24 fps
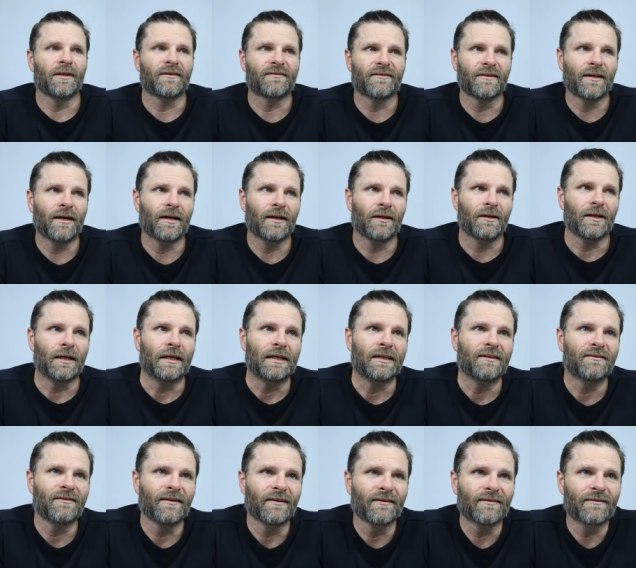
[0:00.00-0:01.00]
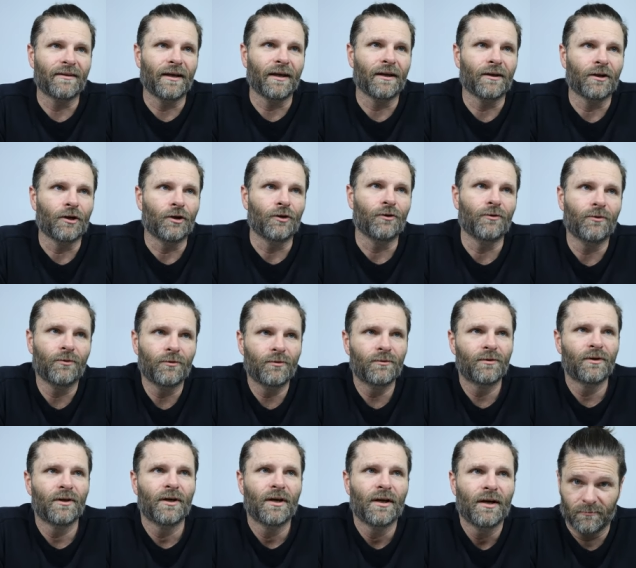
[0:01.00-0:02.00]
It's not the easiest thing to
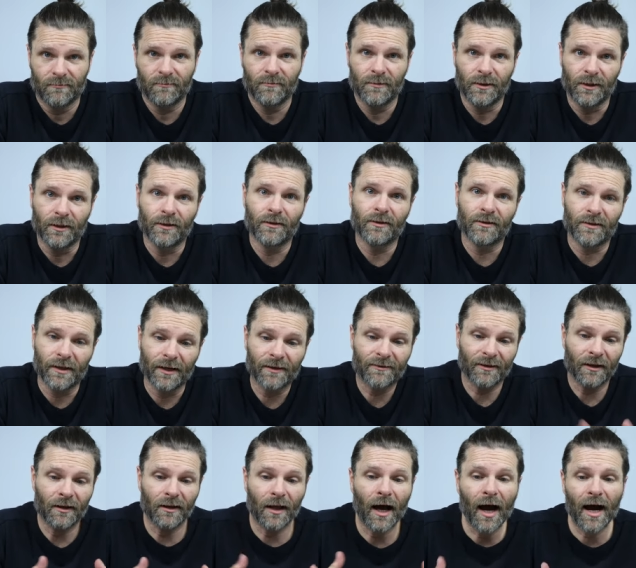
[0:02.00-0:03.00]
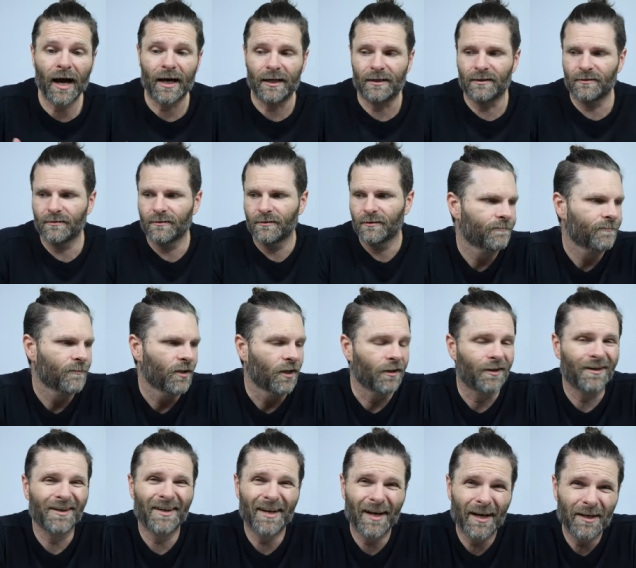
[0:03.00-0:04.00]
do. You know, it takes a lot. A
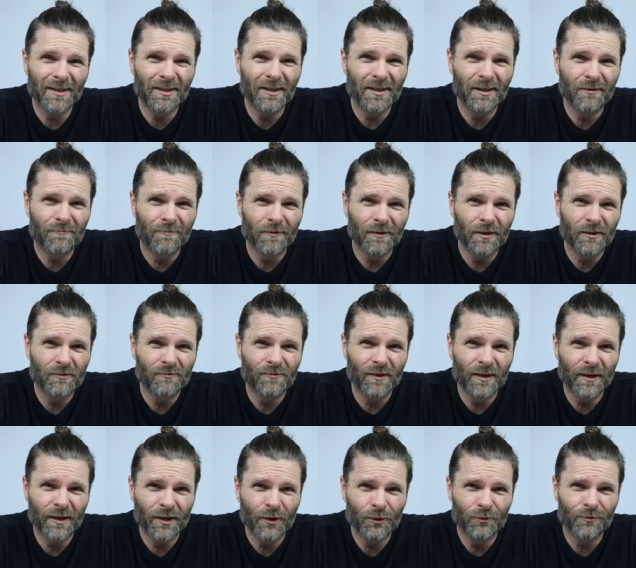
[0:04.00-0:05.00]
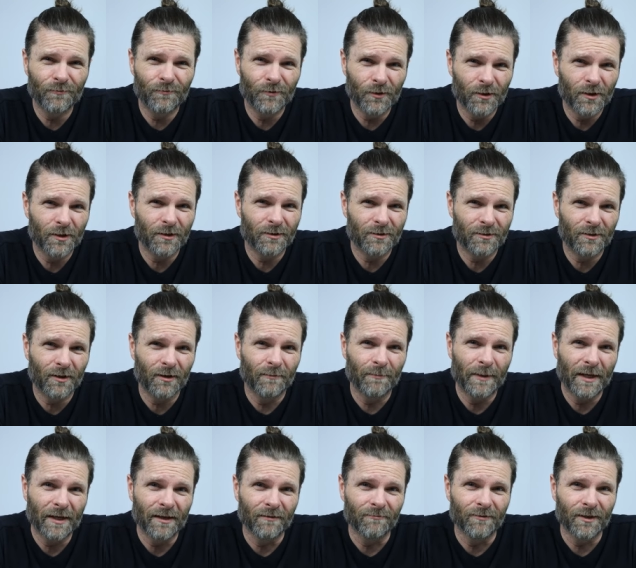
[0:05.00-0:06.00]
good idea for these videos, if you're going to start
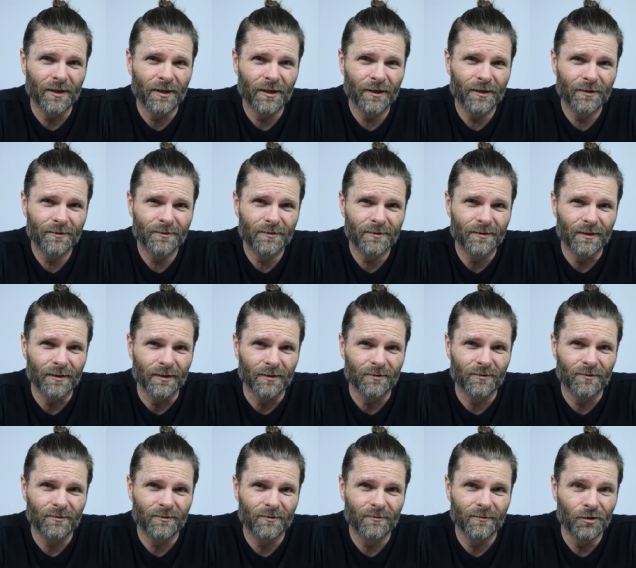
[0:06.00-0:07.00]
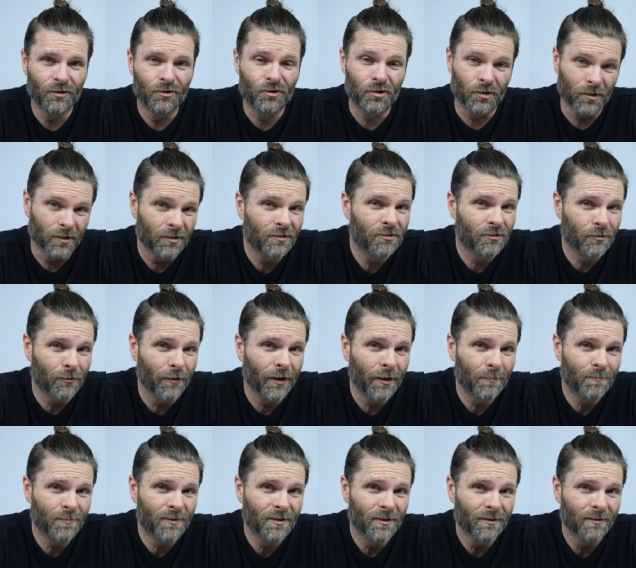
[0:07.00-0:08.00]
making videos, is you should
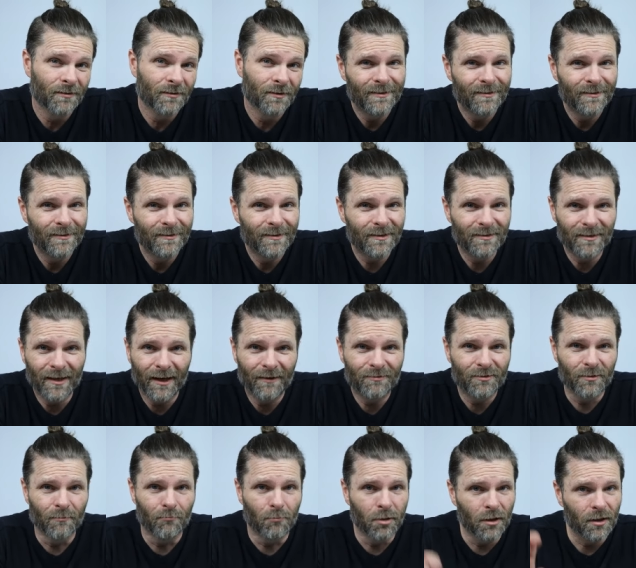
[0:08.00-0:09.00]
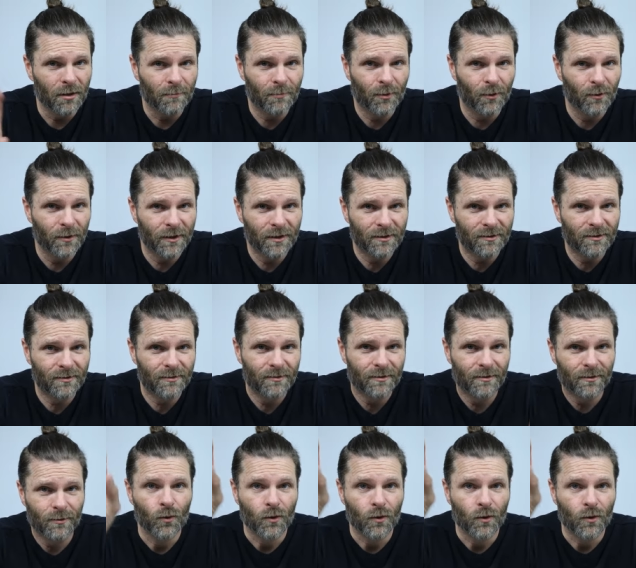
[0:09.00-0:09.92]
script. Just have some bullet points.